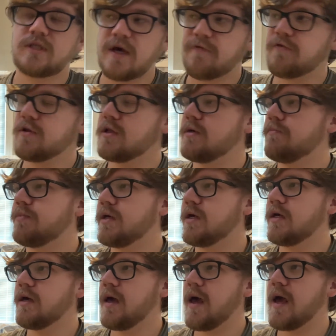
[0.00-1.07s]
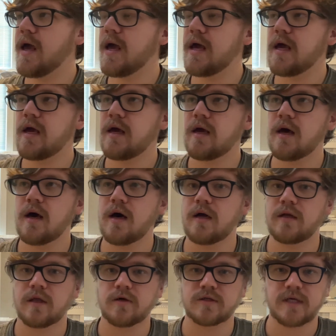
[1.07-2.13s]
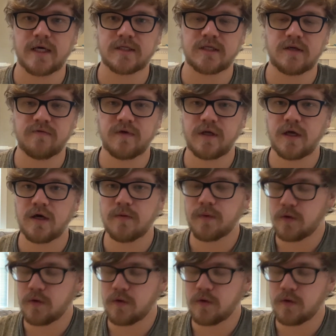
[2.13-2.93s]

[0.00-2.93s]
definitely be another testing video,